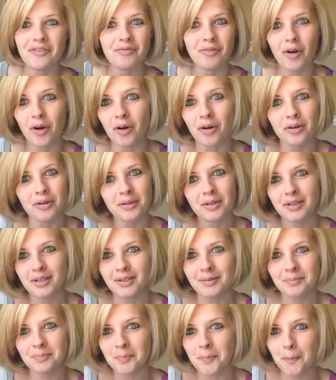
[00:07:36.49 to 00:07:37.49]
fault.
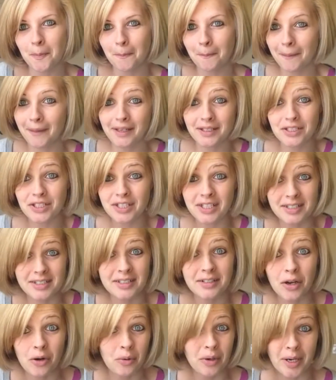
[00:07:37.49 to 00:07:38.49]
She
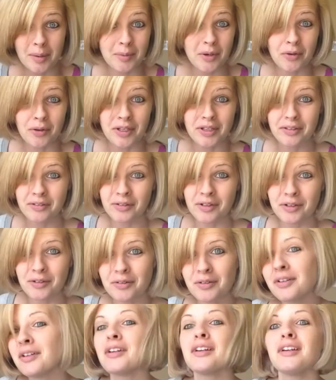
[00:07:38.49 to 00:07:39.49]
doesn't know what I'm going
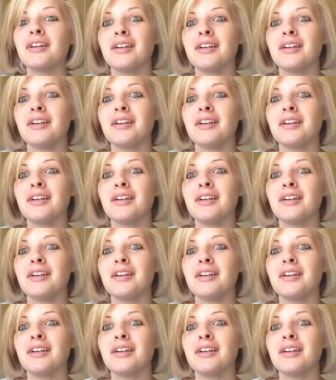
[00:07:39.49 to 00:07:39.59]
through.